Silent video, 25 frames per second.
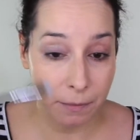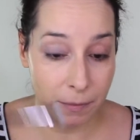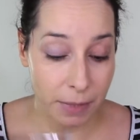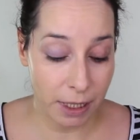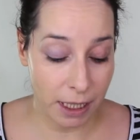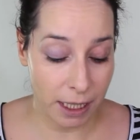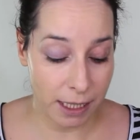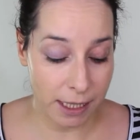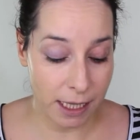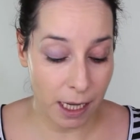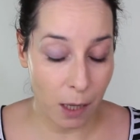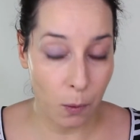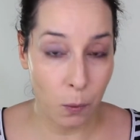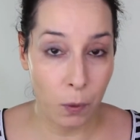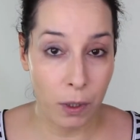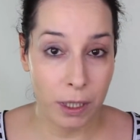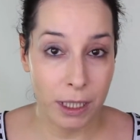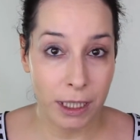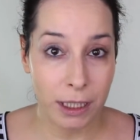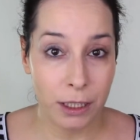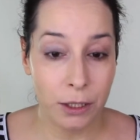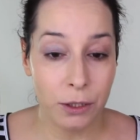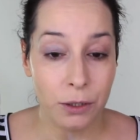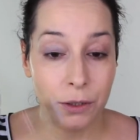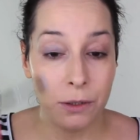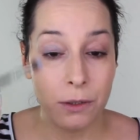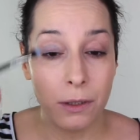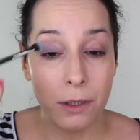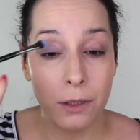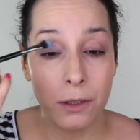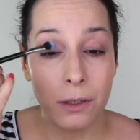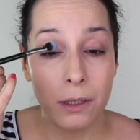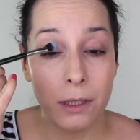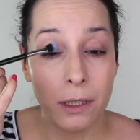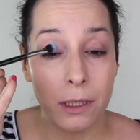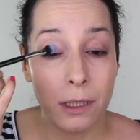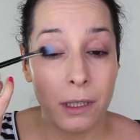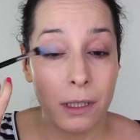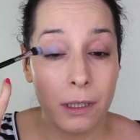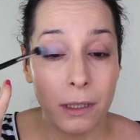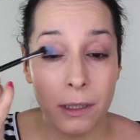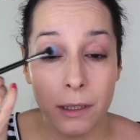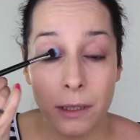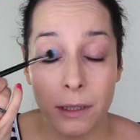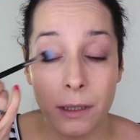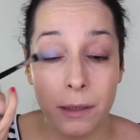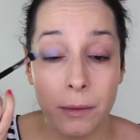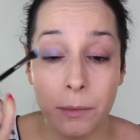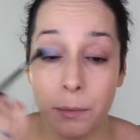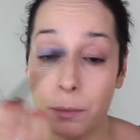because I want it to look
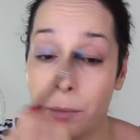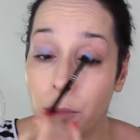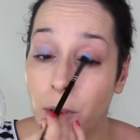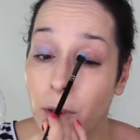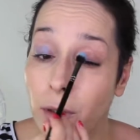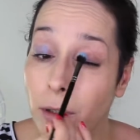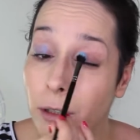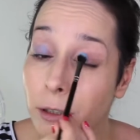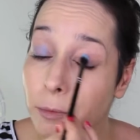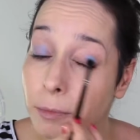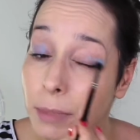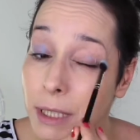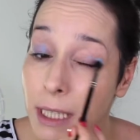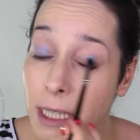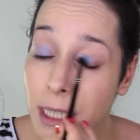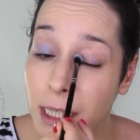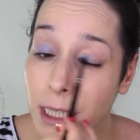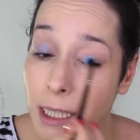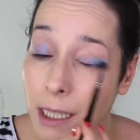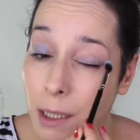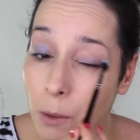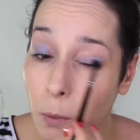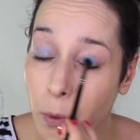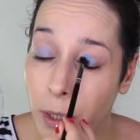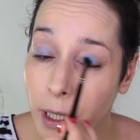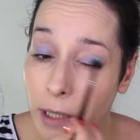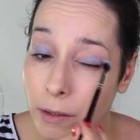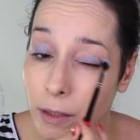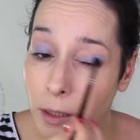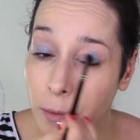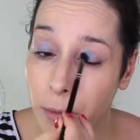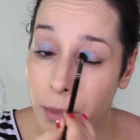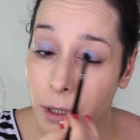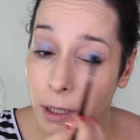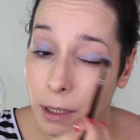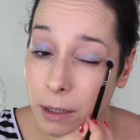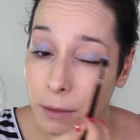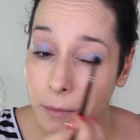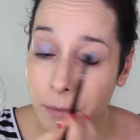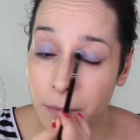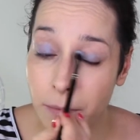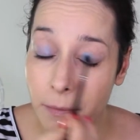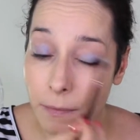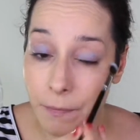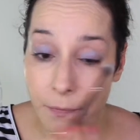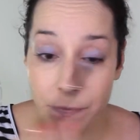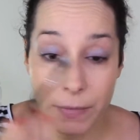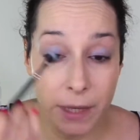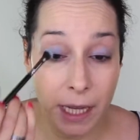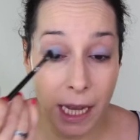bold but still wearable.
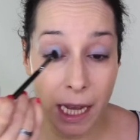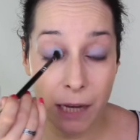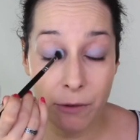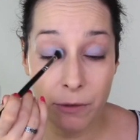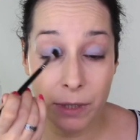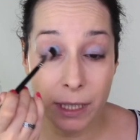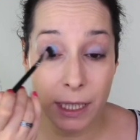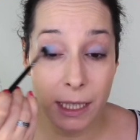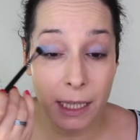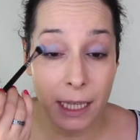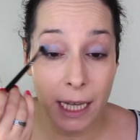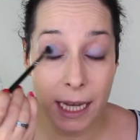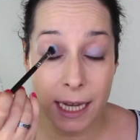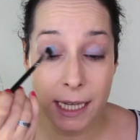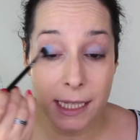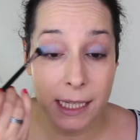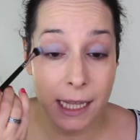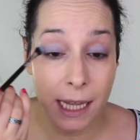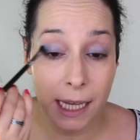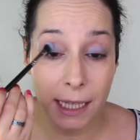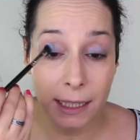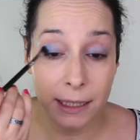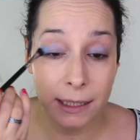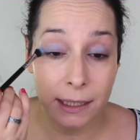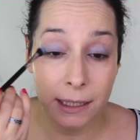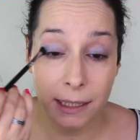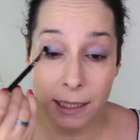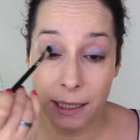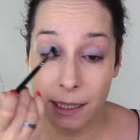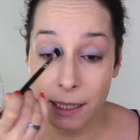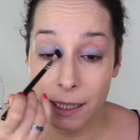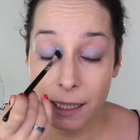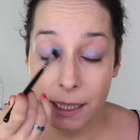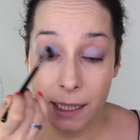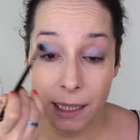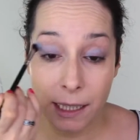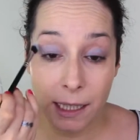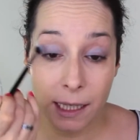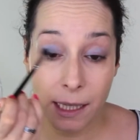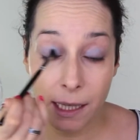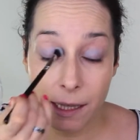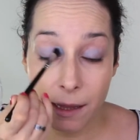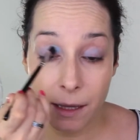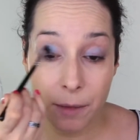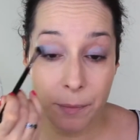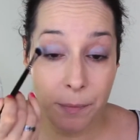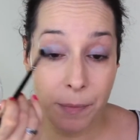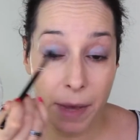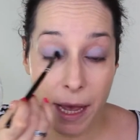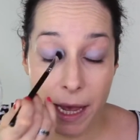I realized that
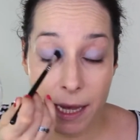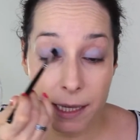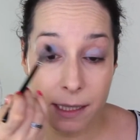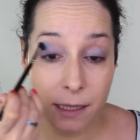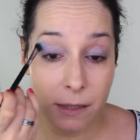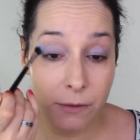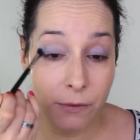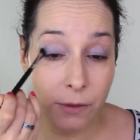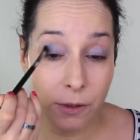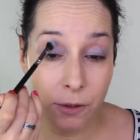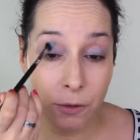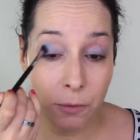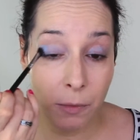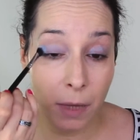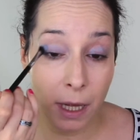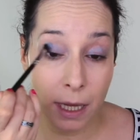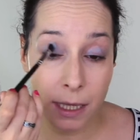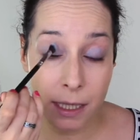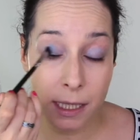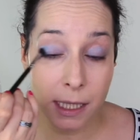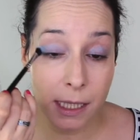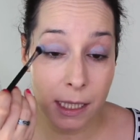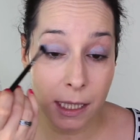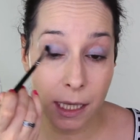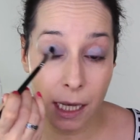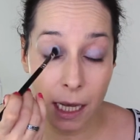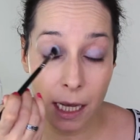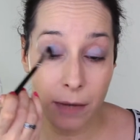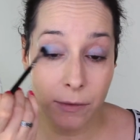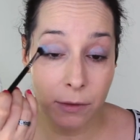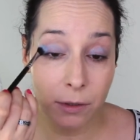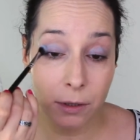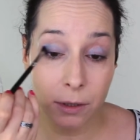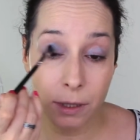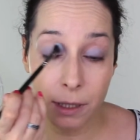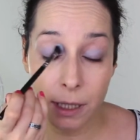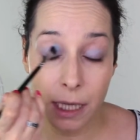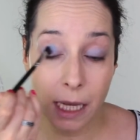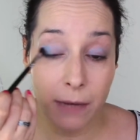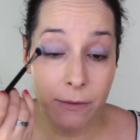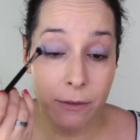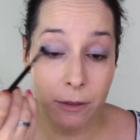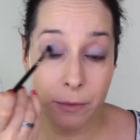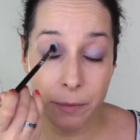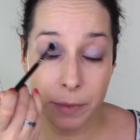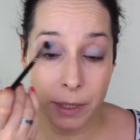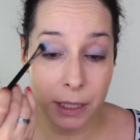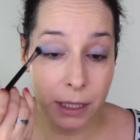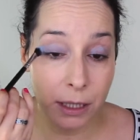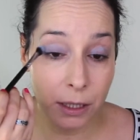in the past few months I've only
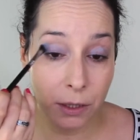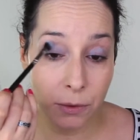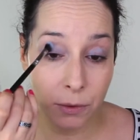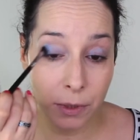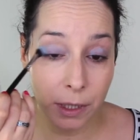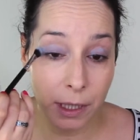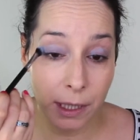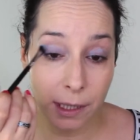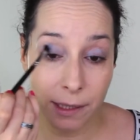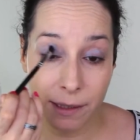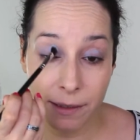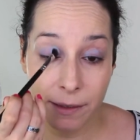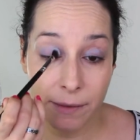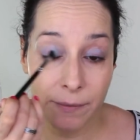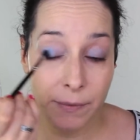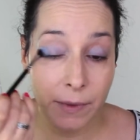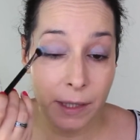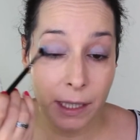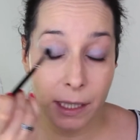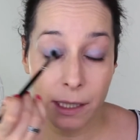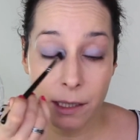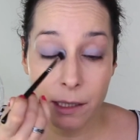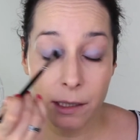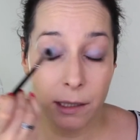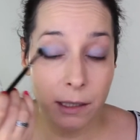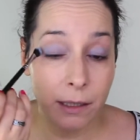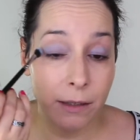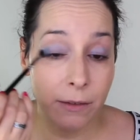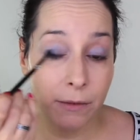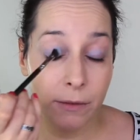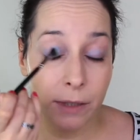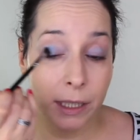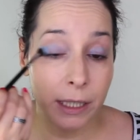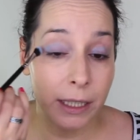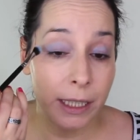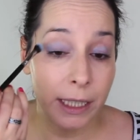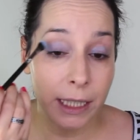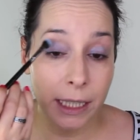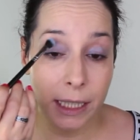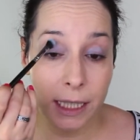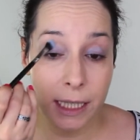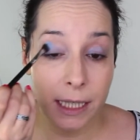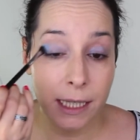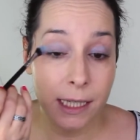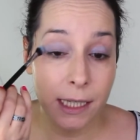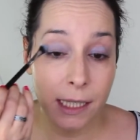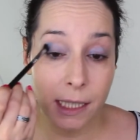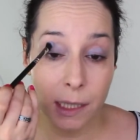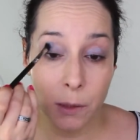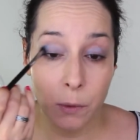ever been doing very
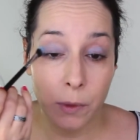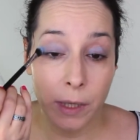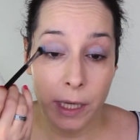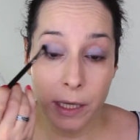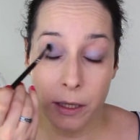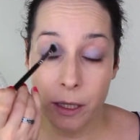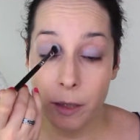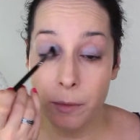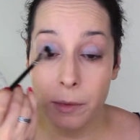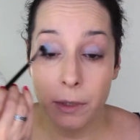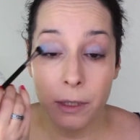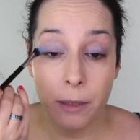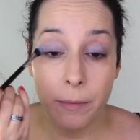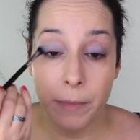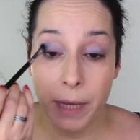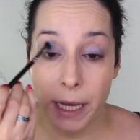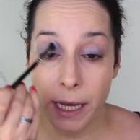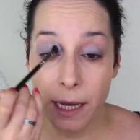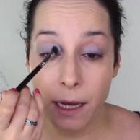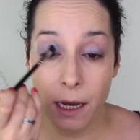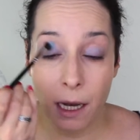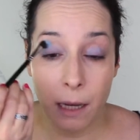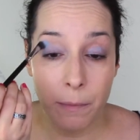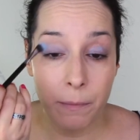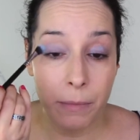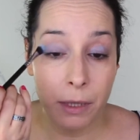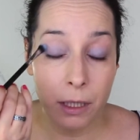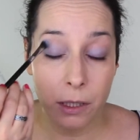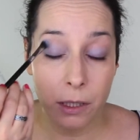easy wearable makeup